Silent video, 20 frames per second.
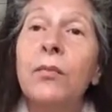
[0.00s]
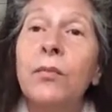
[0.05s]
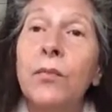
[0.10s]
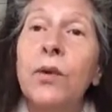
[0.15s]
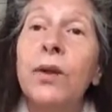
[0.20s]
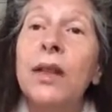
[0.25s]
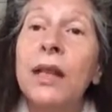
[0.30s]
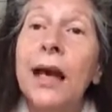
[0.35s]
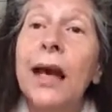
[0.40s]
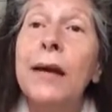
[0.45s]

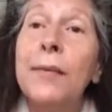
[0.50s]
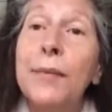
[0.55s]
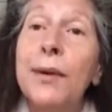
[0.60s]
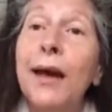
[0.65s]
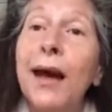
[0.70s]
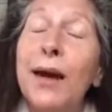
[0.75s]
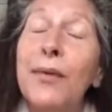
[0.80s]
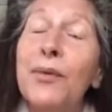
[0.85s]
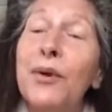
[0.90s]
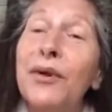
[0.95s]
what the
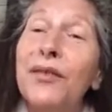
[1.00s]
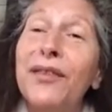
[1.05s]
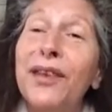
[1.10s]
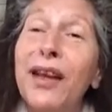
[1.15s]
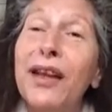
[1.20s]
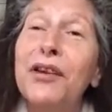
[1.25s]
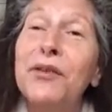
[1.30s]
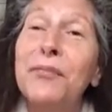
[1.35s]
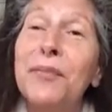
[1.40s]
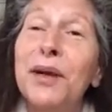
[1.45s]
ABI would have
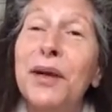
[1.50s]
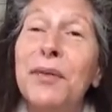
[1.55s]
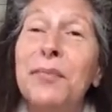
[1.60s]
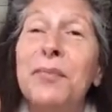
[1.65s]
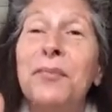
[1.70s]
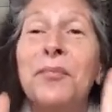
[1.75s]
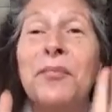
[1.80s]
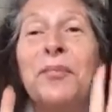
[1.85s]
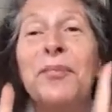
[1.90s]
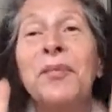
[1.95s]
done to me.
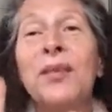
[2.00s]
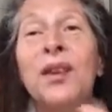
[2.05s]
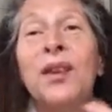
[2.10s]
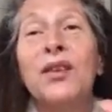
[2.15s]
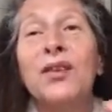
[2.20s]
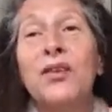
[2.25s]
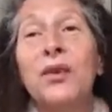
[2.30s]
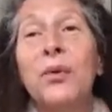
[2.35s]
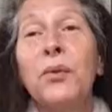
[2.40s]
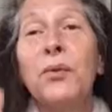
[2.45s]

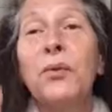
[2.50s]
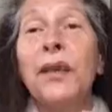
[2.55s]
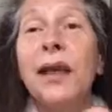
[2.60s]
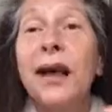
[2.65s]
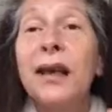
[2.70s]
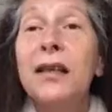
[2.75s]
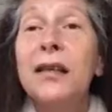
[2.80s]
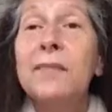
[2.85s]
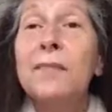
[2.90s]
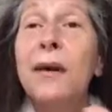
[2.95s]
So
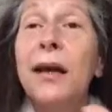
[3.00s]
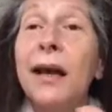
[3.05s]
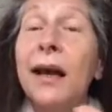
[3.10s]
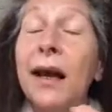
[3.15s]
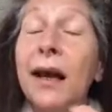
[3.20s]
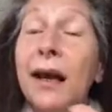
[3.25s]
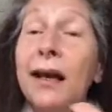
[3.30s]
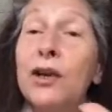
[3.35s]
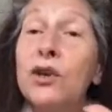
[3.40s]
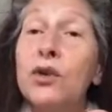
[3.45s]
that's my
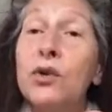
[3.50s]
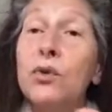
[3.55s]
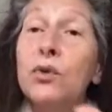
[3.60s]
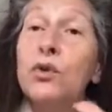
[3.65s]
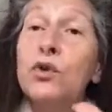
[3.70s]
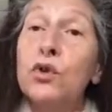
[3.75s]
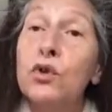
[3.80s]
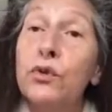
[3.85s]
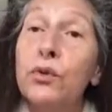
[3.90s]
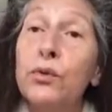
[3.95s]
actual
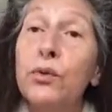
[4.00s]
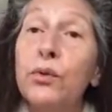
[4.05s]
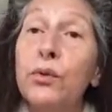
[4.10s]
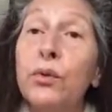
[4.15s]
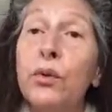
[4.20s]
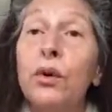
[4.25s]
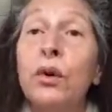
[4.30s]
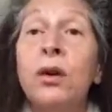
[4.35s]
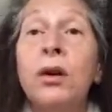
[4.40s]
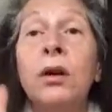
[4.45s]

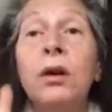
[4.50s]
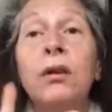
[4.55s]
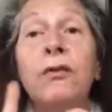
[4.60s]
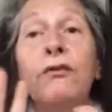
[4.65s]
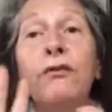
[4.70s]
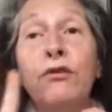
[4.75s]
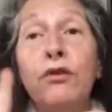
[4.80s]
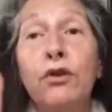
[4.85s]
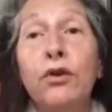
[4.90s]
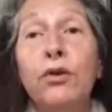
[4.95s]
true
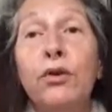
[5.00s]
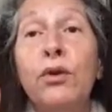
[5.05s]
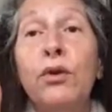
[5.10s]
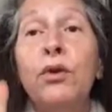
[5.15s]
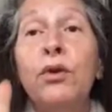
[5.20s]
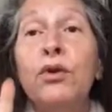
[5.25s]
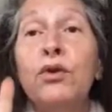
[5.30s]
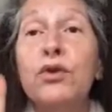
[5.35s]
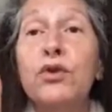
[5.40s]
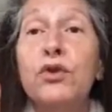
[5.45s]
full
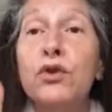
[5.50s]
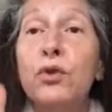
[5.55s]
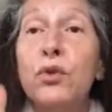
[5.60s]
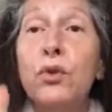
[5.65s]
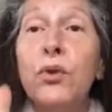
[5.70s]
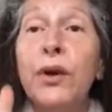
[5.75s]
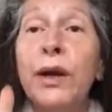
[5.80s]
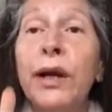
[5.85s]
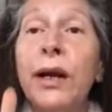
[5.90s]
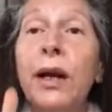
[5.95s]

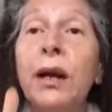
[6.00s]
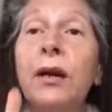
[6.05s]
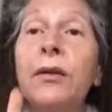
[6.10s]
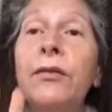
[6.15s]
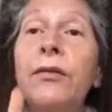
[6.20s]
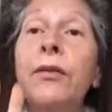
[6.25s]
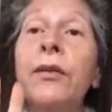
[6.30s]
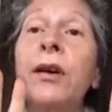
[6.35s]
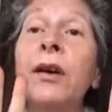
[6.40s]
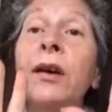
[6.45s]
story of